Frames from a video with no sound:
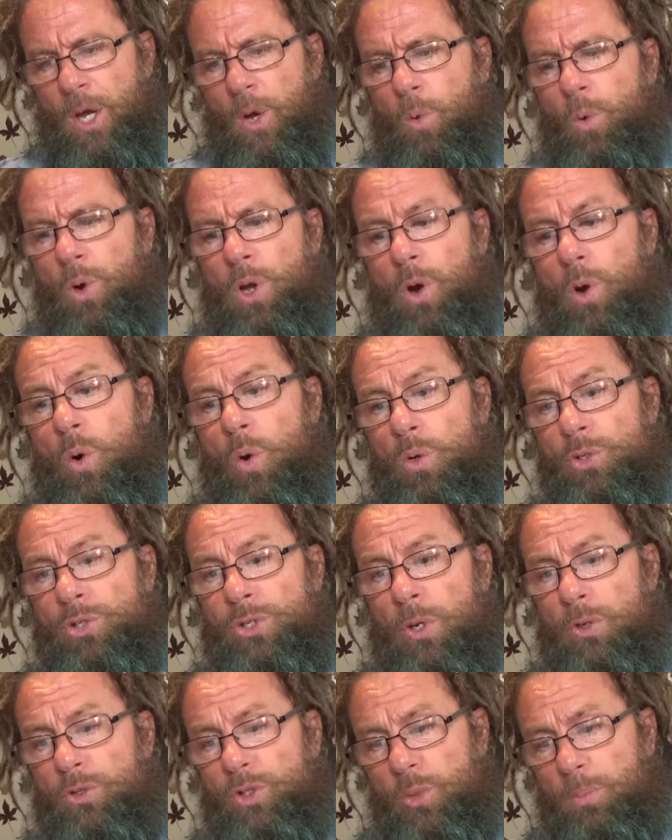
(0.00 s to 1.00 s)
We are
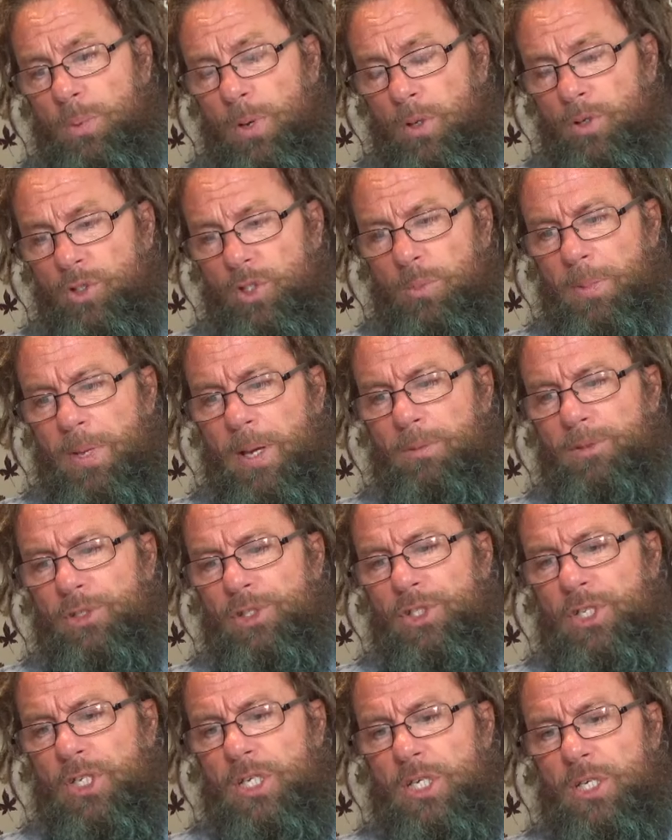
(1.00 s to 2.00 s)
also supposed to be able to
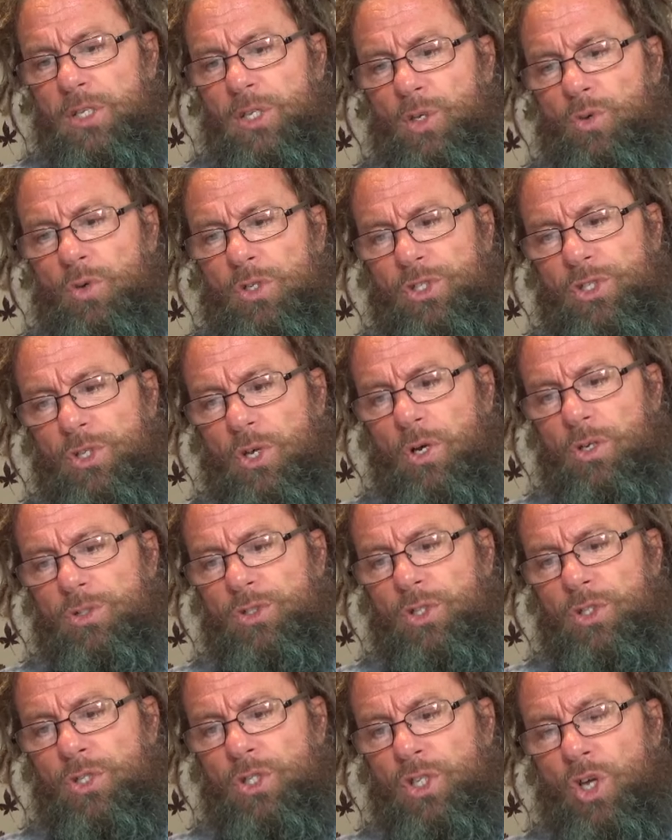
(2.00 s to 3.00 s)
see the
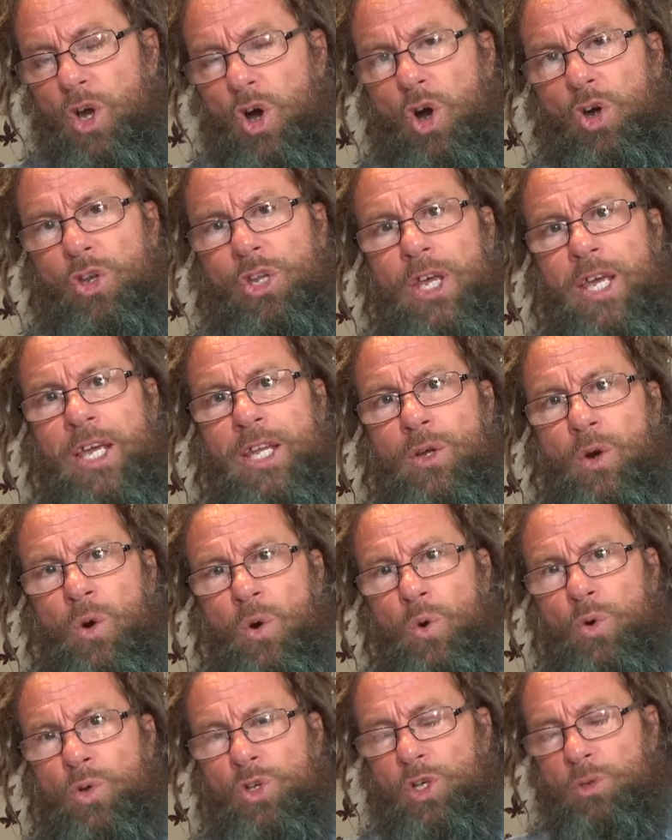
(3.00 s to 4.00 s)
Christos and God in
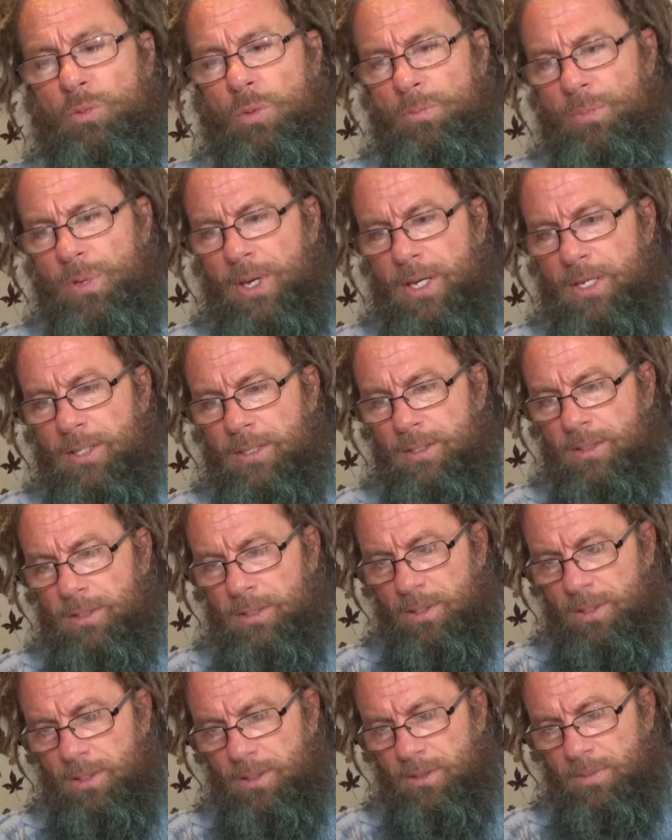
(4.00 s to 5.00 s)
all human
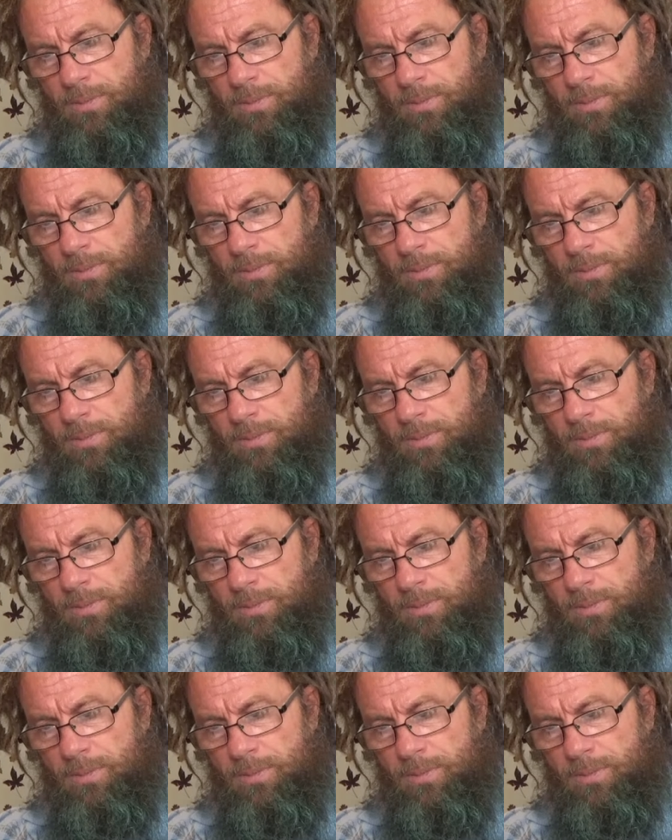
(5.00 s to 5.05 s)
beings.